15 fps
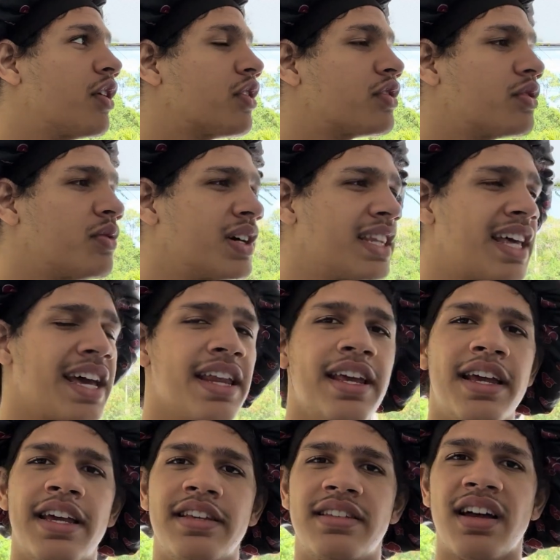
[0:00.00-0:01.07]
someone that
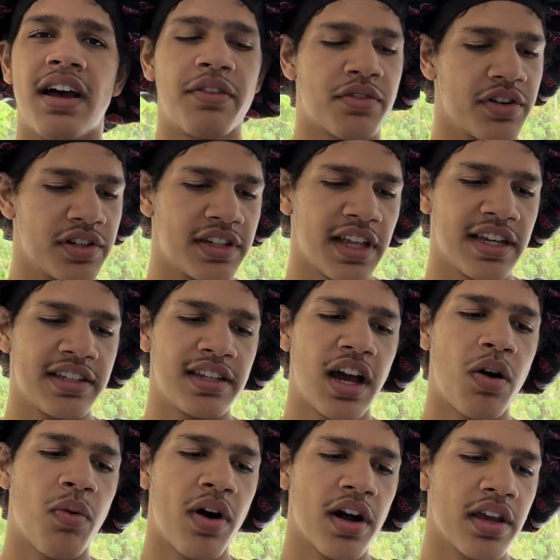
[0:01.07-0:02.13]
is not a Christian, that is
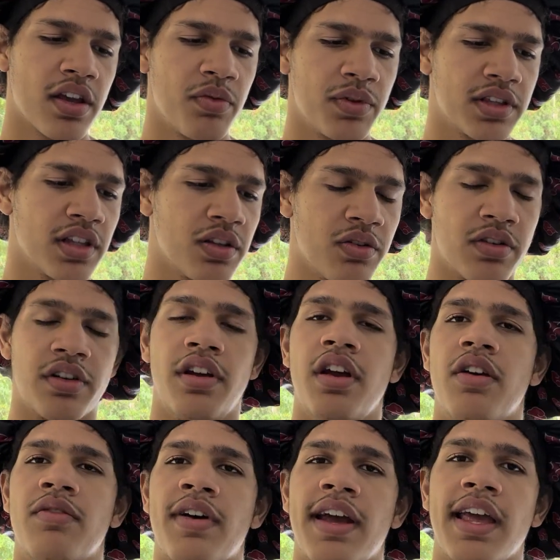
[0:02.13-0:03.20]
not walking with the Lord,
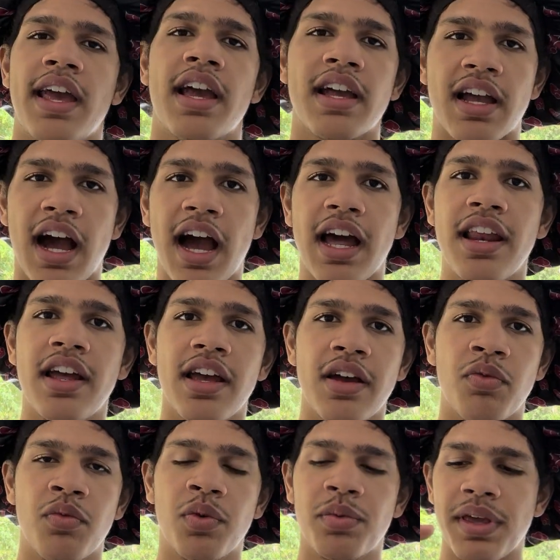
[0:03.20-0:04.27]
right? God
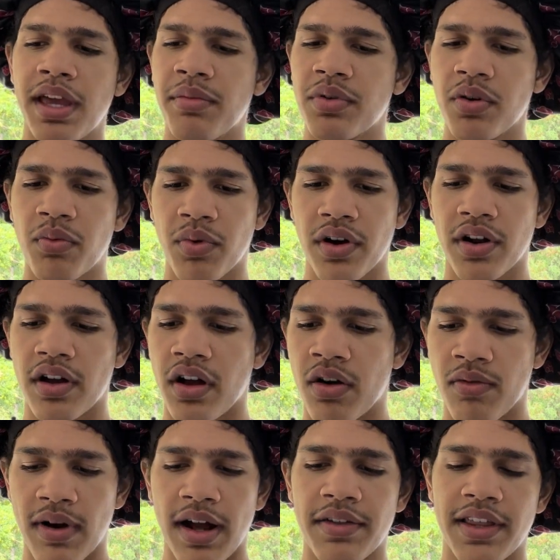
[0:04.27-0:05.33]
will be able to work
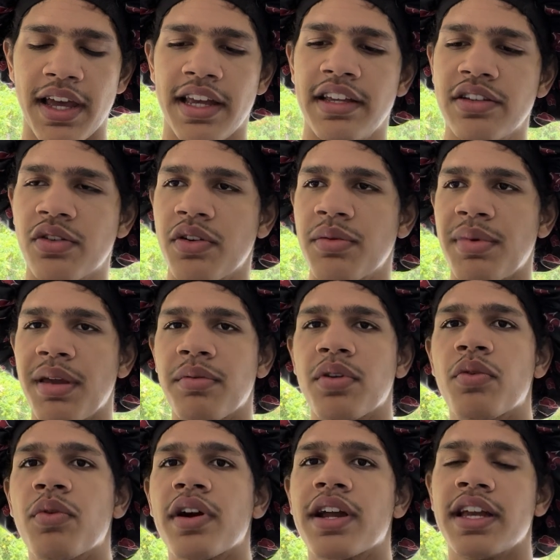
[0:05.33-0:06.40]
around that. He's going to be able to
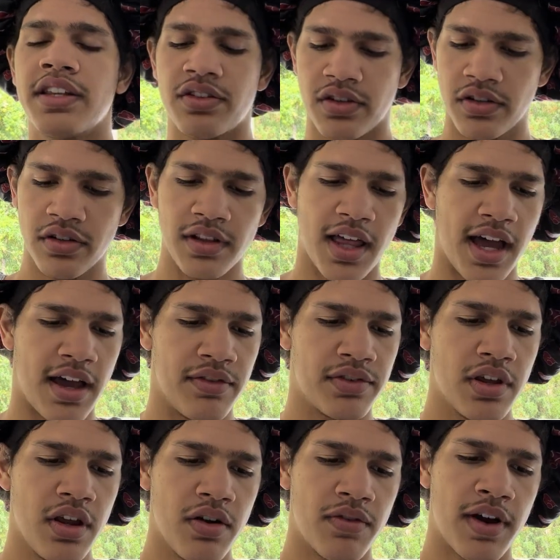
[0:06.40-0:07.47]
work into their lives,
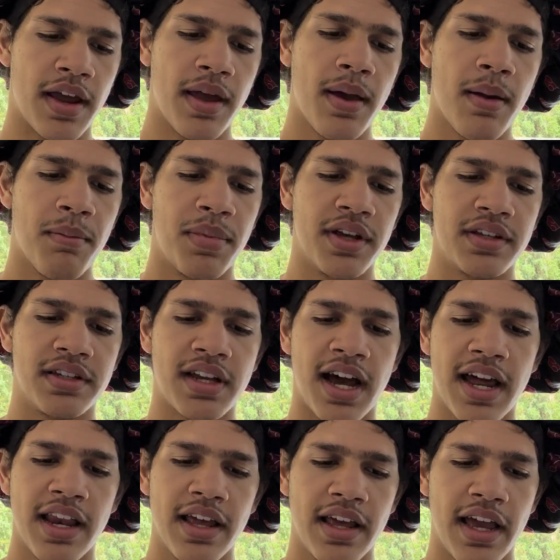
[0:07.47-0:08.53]
right? But it's
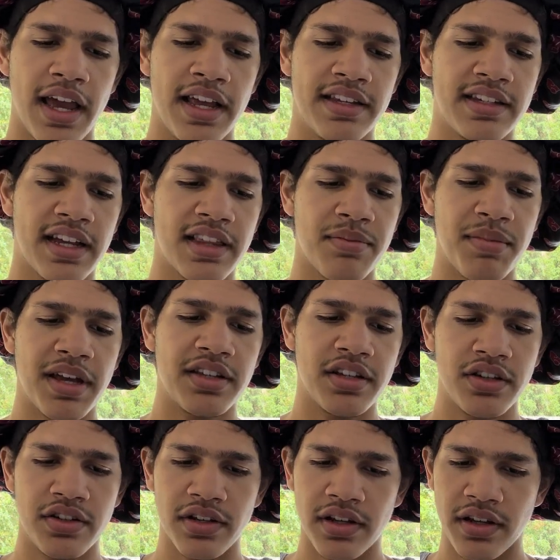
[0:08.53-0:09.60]
not the
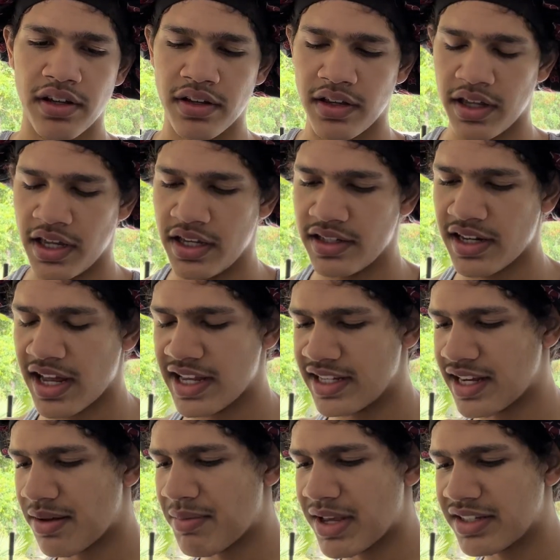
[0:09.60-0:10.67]
message. He's not
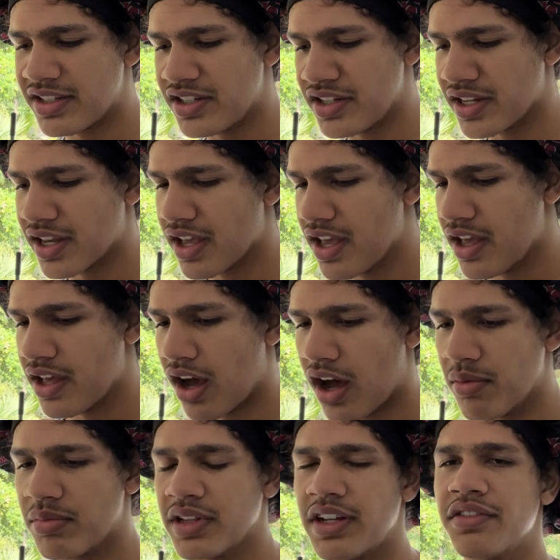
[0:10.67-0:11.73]
messaging
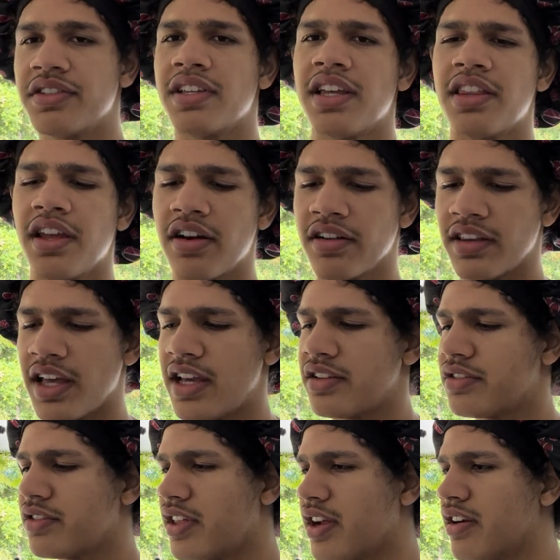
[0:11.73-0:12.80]
unbelievers that they're less
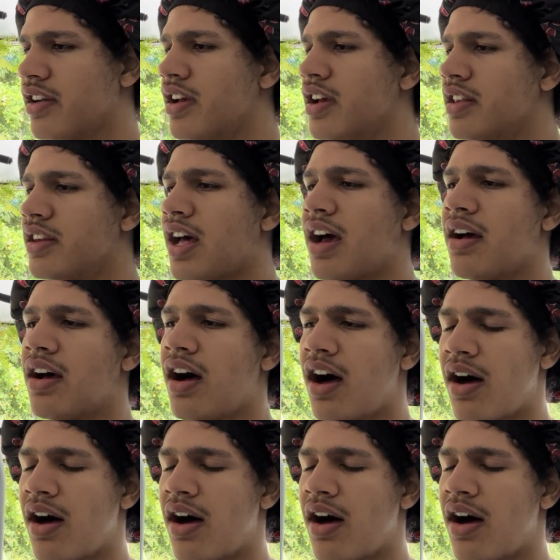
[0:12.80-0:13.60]
or they're not